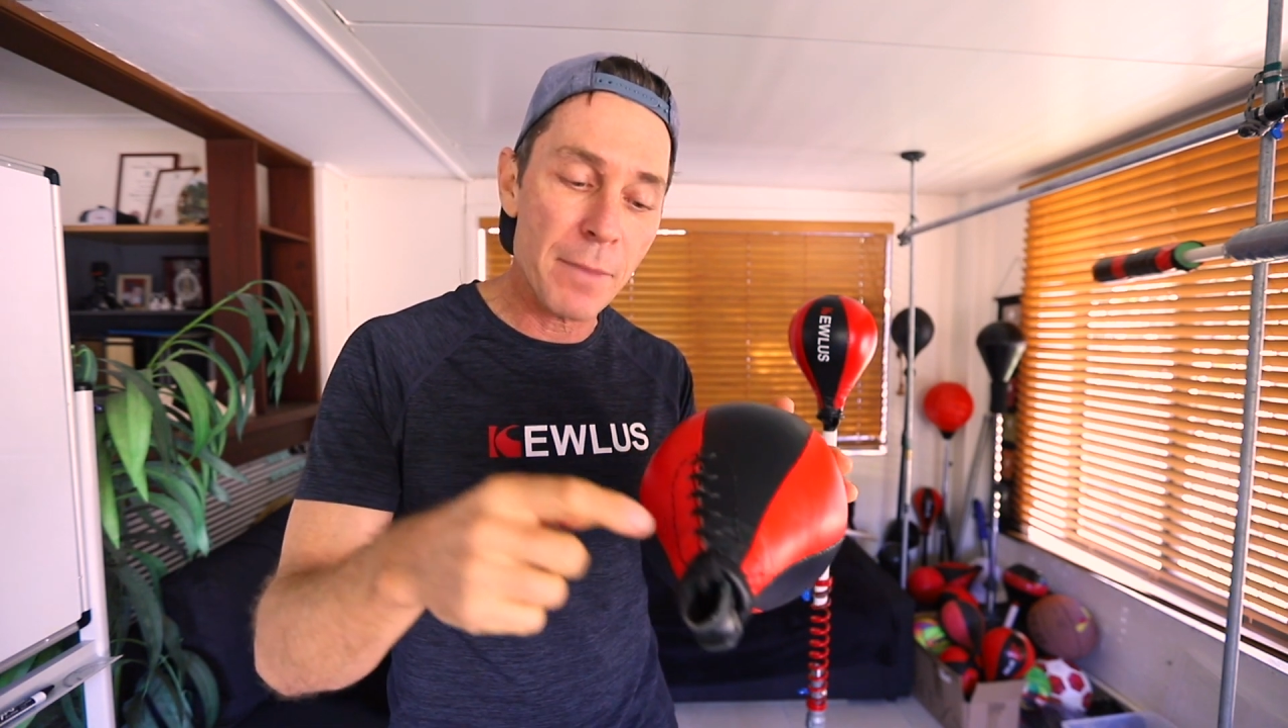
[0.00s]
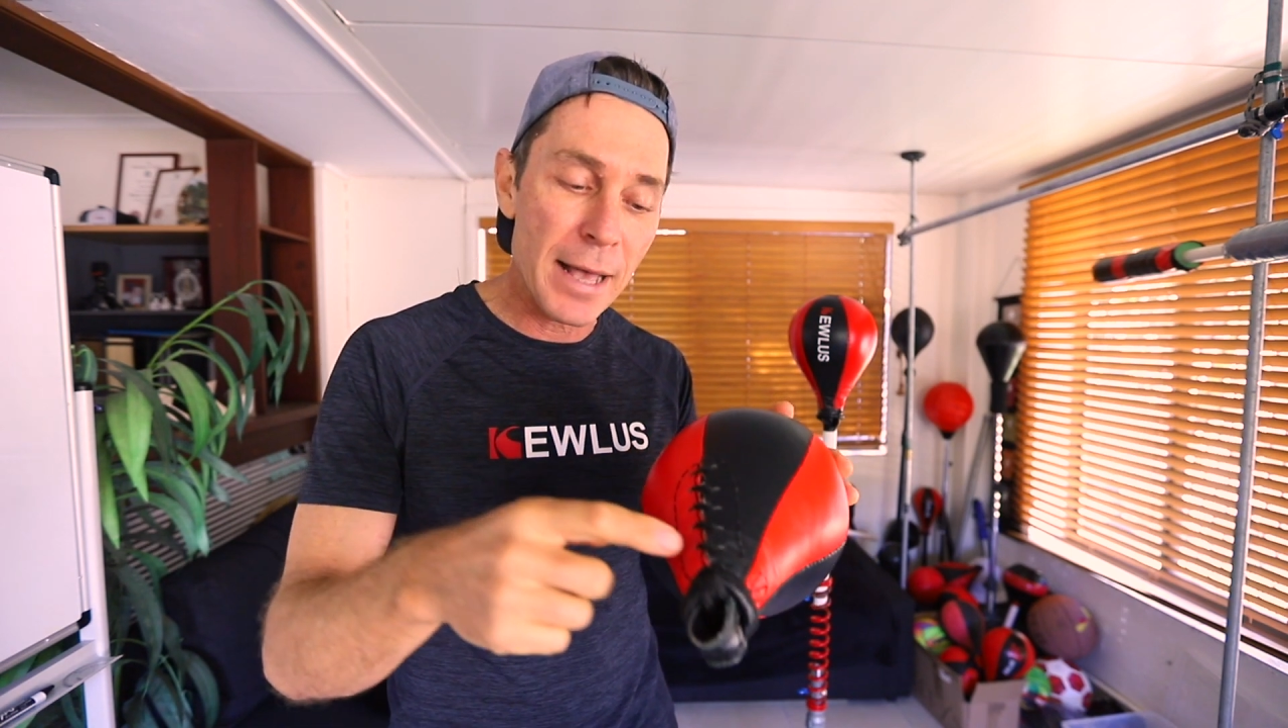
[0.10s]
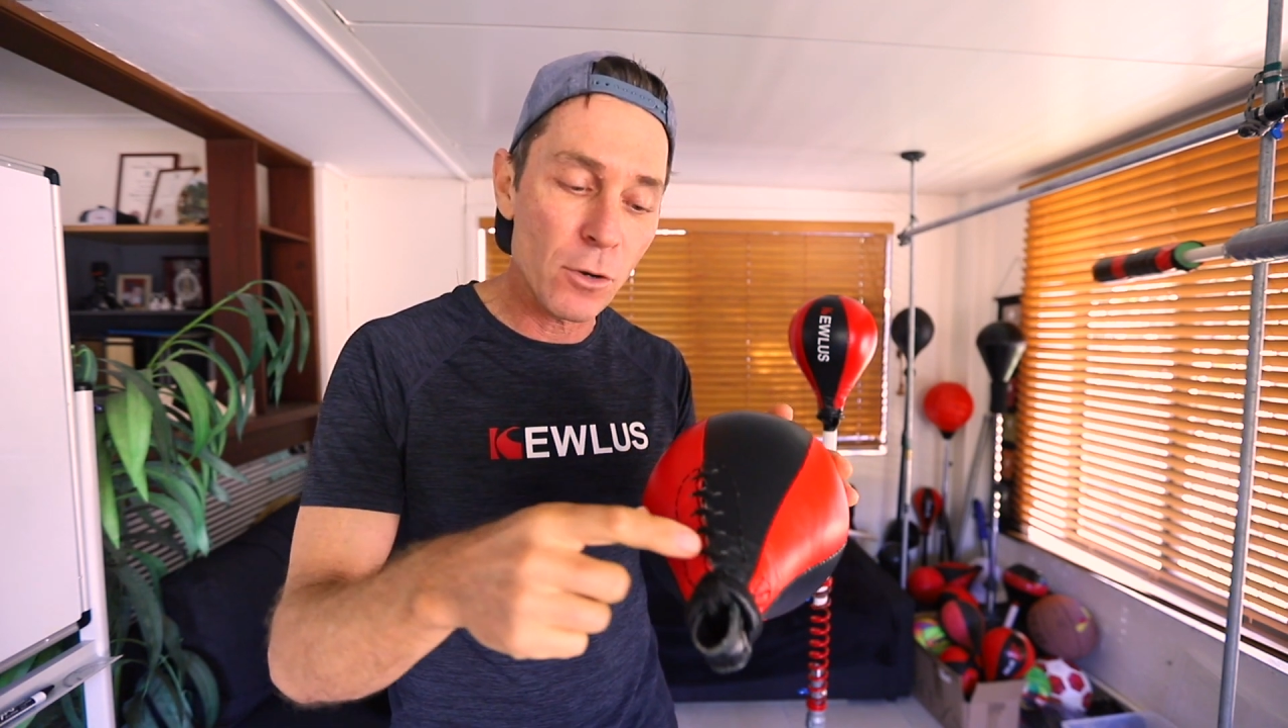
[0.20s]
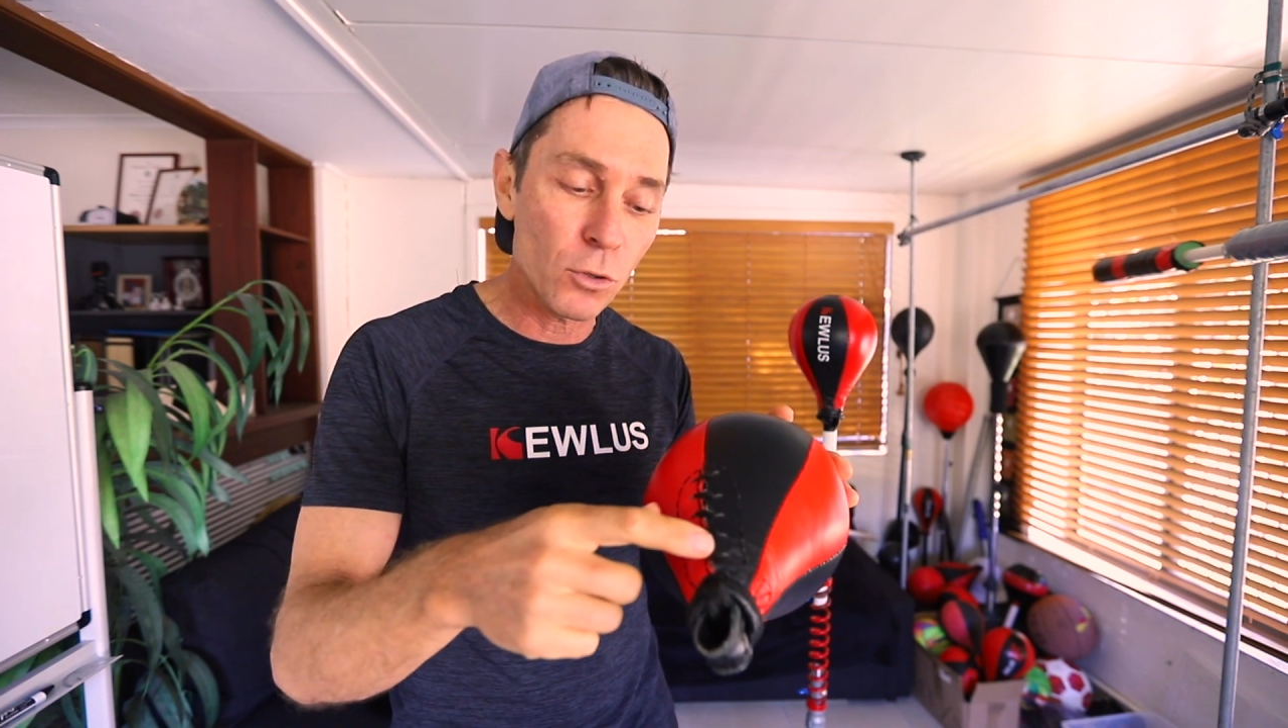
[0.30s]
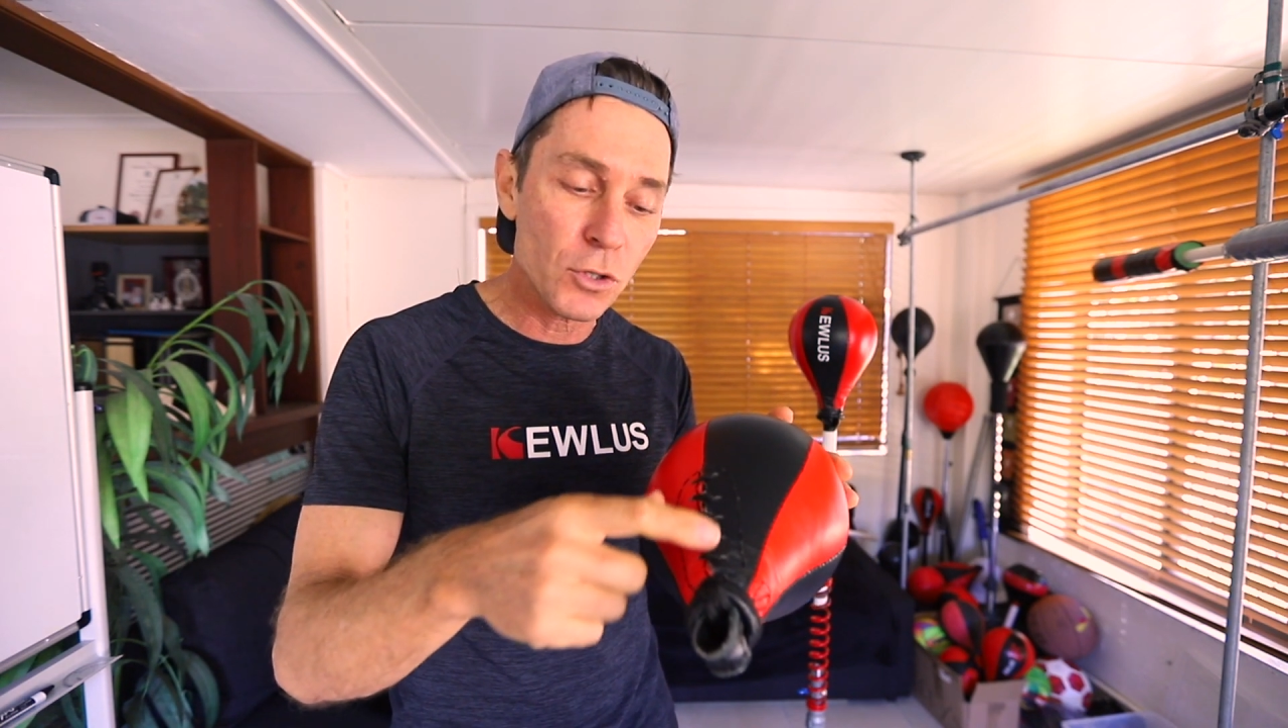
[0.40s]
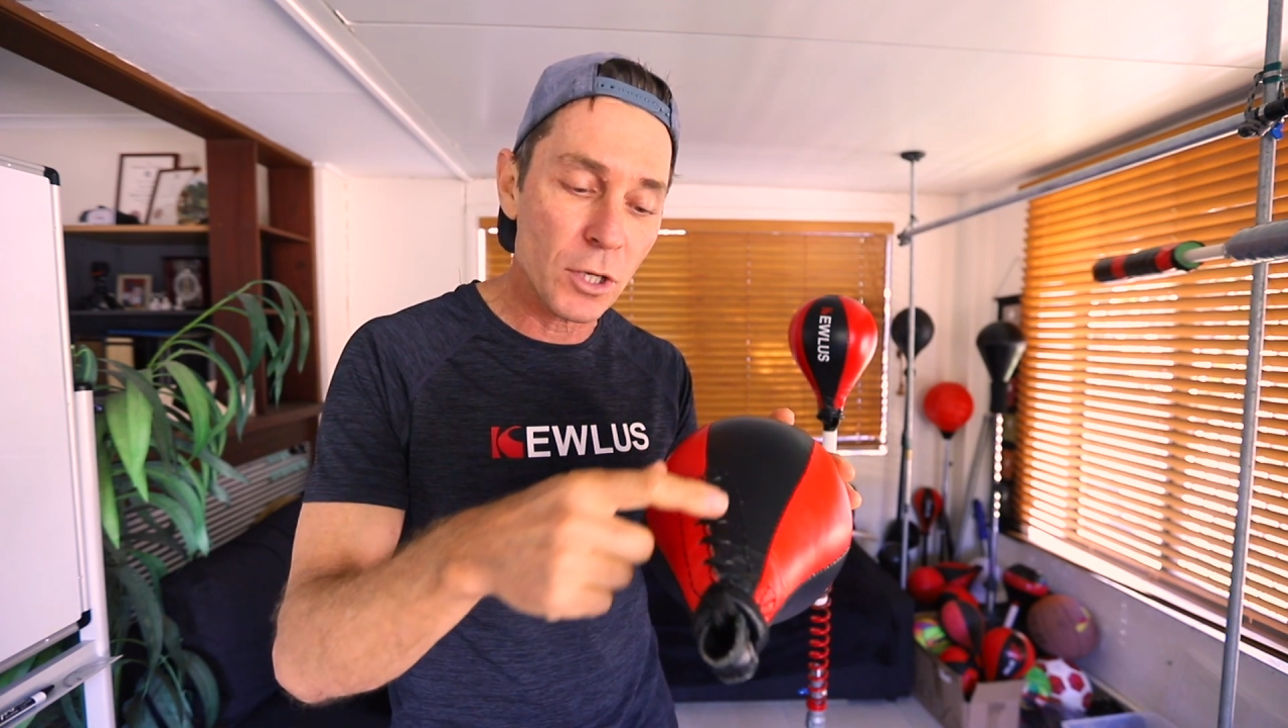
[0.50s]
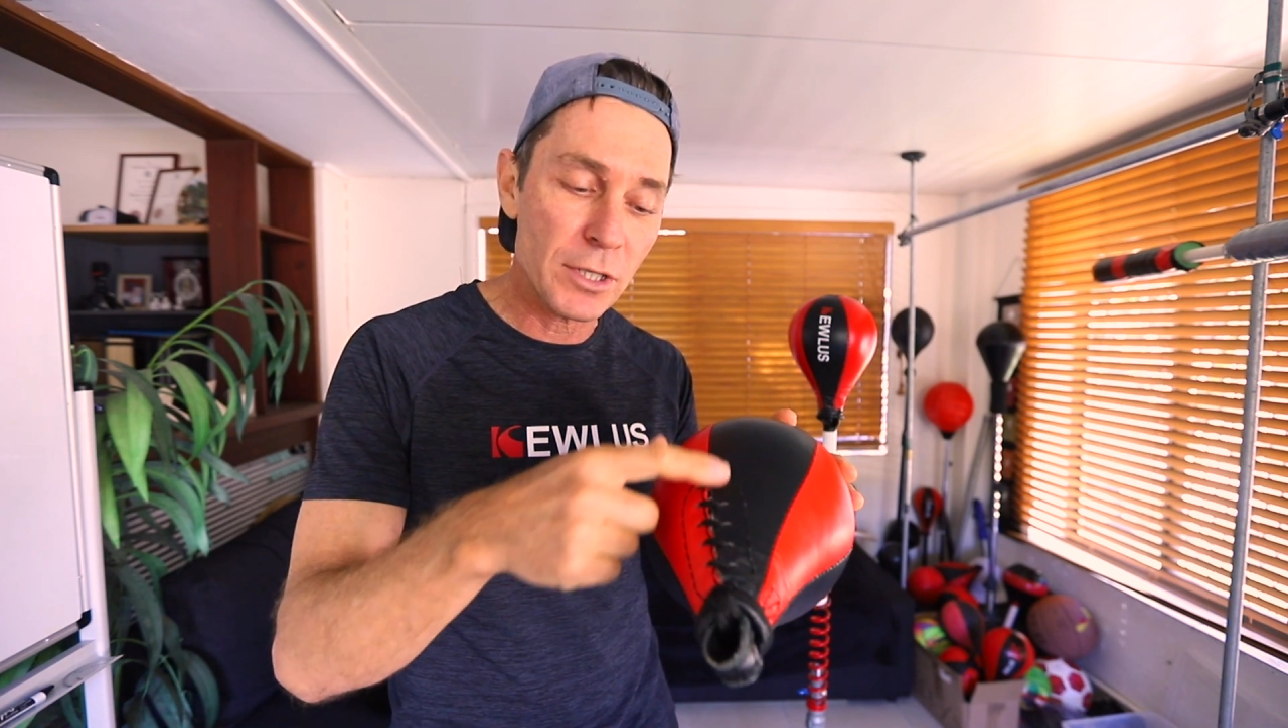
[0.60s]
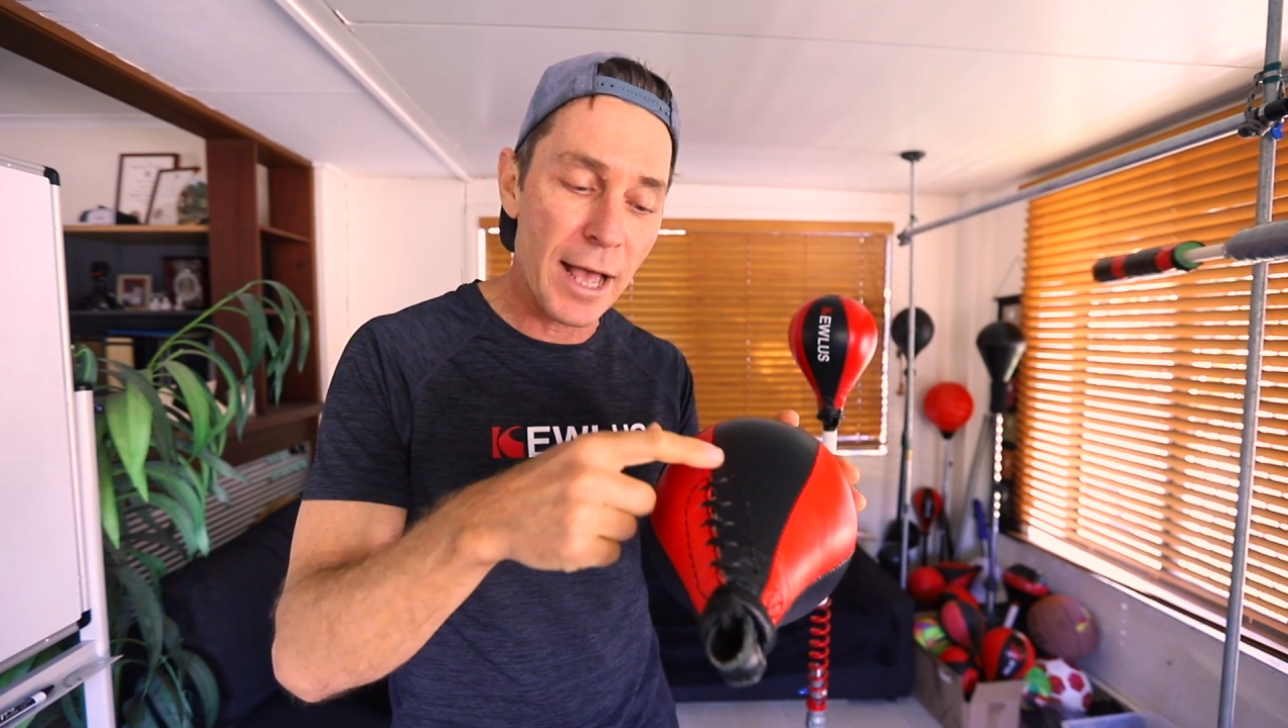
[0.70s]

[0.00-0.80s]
made also to